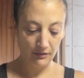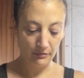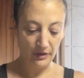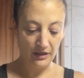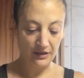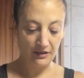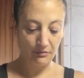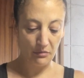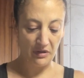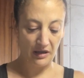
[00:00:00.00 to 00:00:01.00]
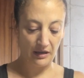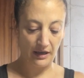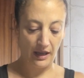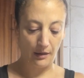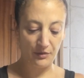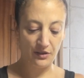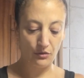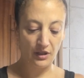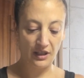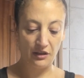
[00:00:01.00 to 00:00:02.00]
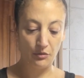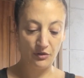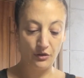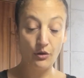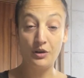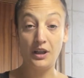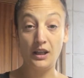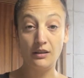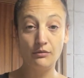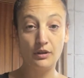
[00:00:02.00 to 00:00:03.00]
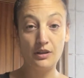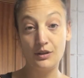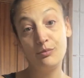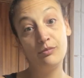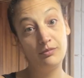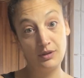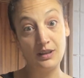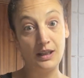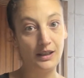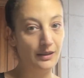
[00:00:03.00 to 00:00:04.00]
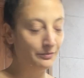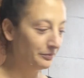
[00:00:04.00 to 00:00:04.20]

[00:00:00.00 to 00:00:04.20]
because milk helps to clean up the honey, which is sticky.